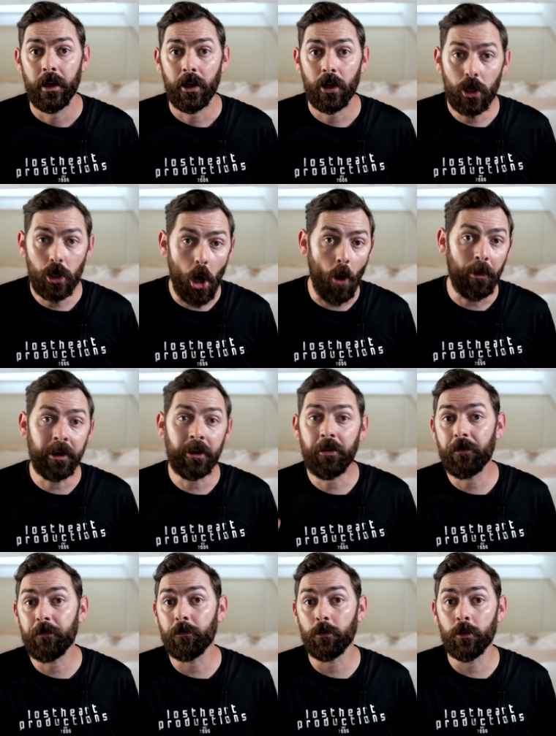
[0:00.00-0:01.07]
going
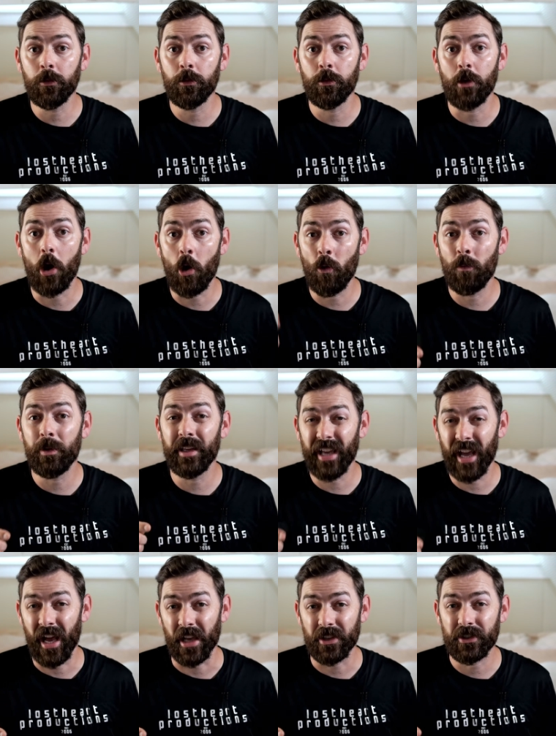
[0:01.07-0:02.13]
through
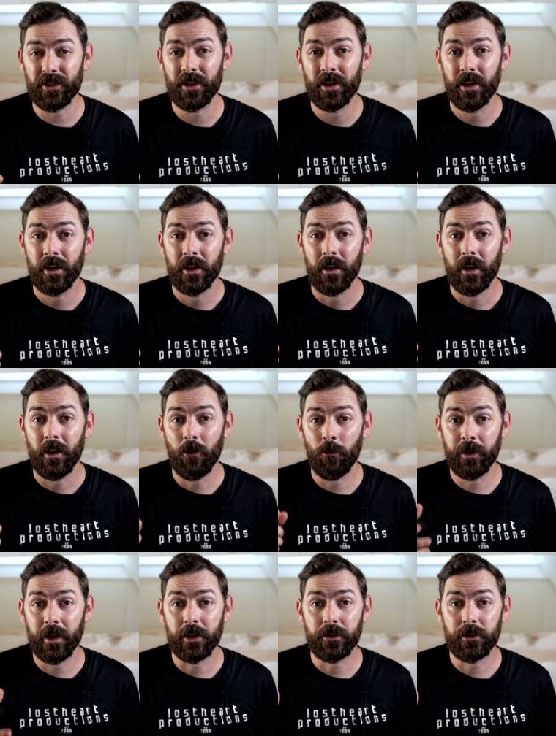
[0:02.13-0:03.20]
OBS
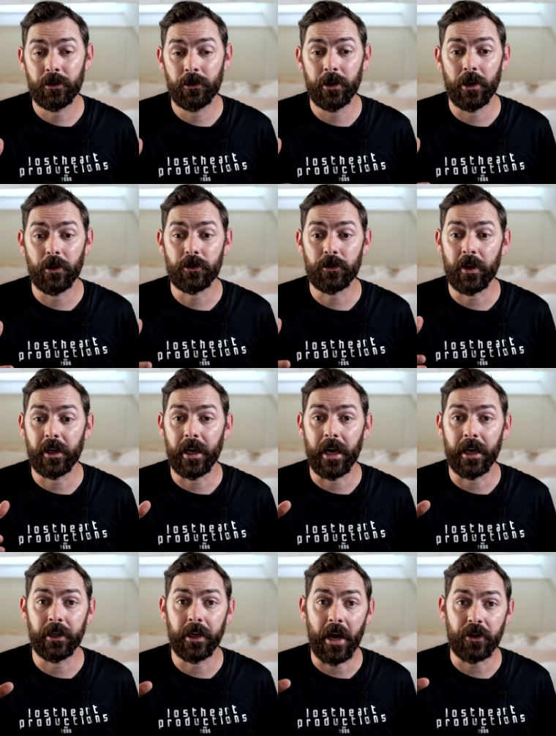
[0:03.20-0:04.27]
Studios so that I
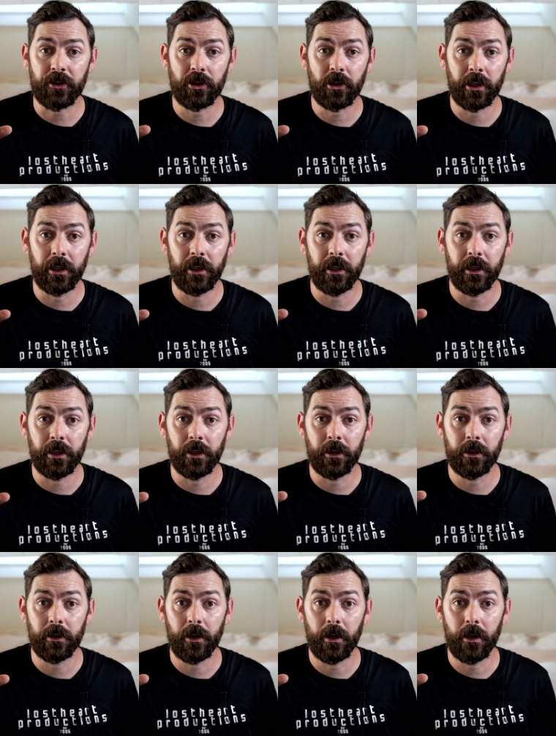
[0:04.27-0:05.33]
could actually
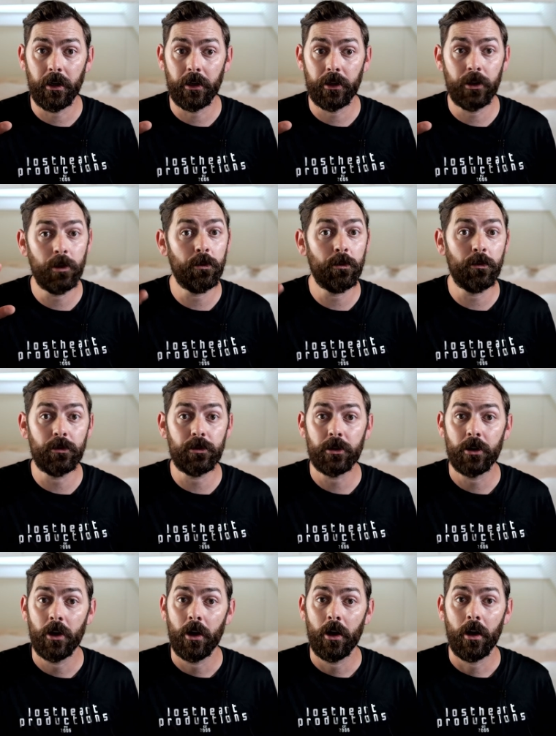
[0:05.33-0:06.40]
use
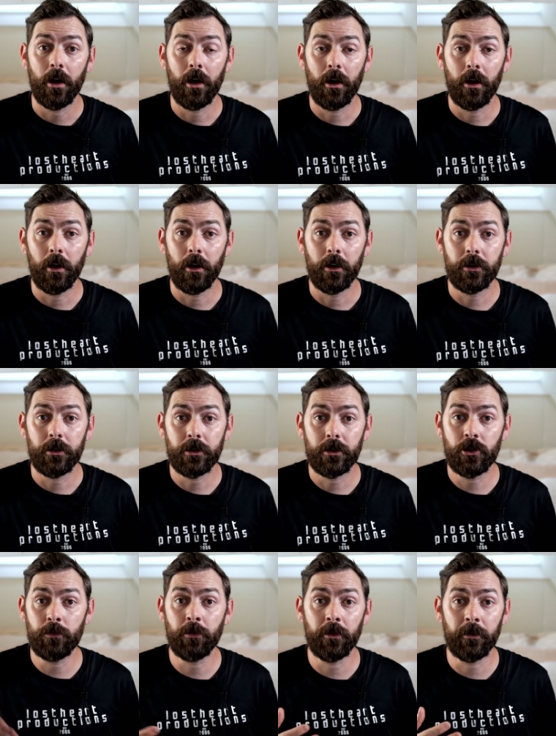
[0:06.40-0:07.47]

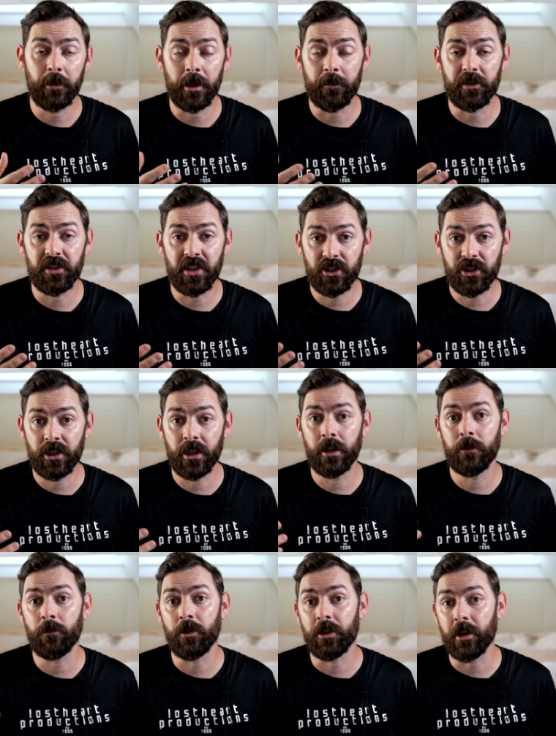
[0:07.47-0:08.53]

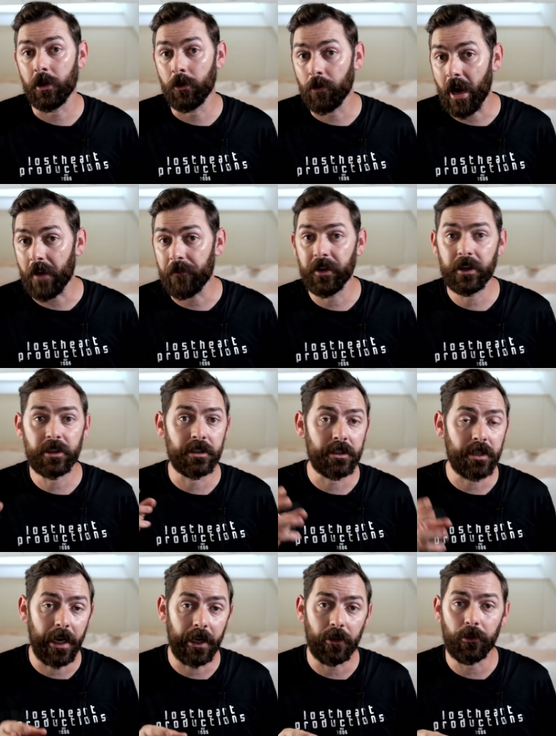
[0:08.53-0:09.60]
superimposition with the graphics and
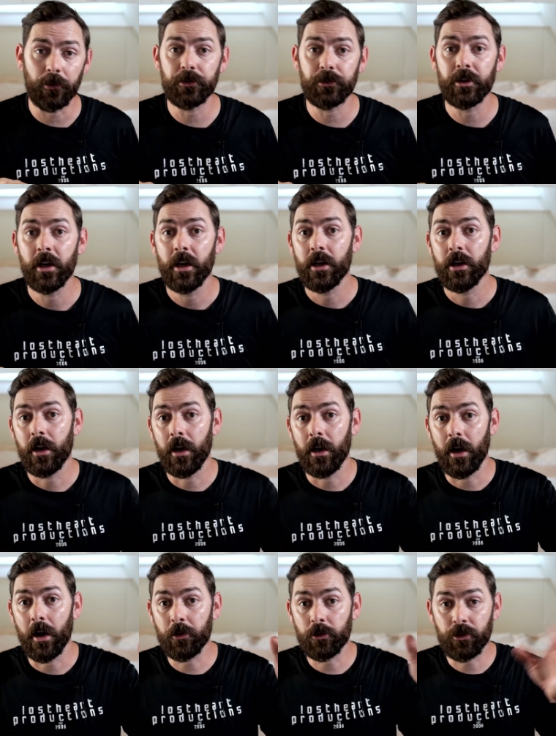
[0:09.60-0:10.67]
titles,
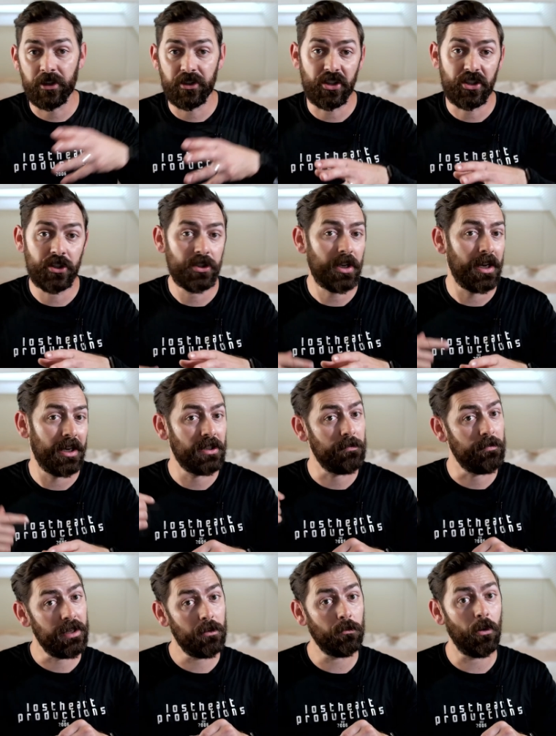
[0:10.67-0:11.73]
other transitions cutting to
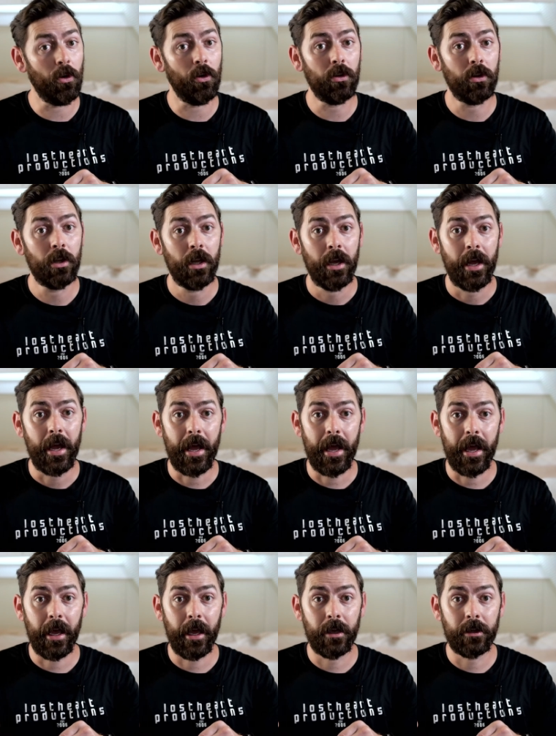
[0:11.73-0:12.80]
B-roll,
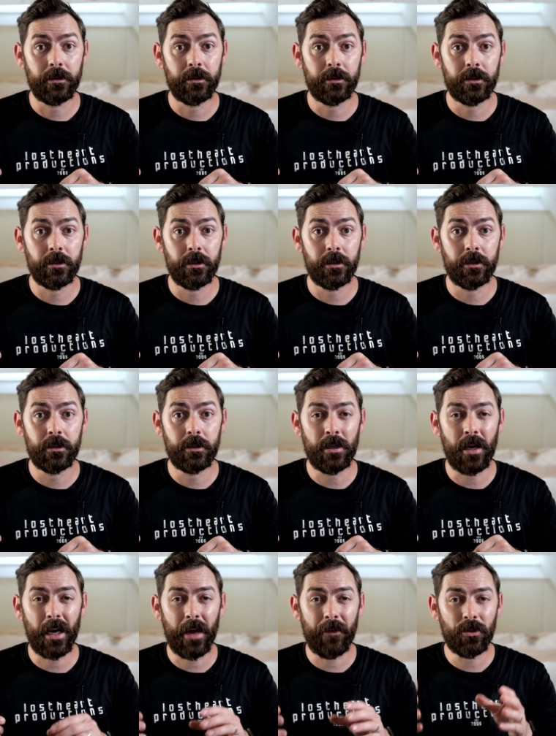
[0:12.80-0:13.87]
and
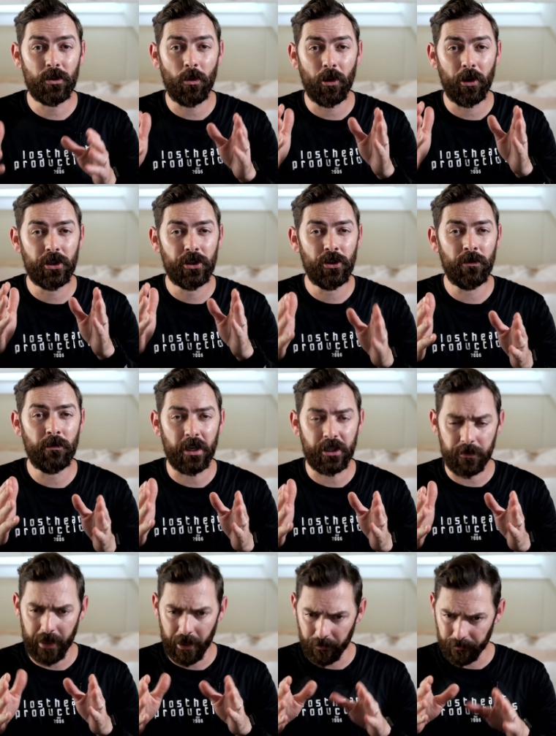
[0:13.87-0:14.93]
not having to worry too much
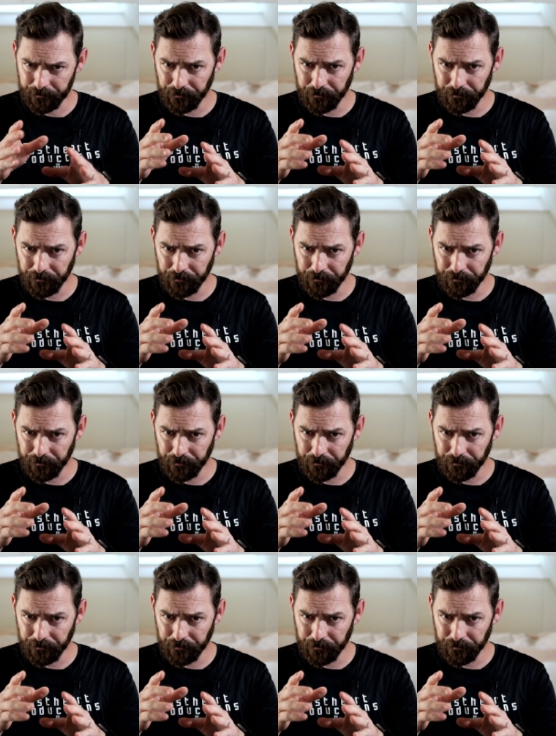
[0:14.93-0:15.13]
about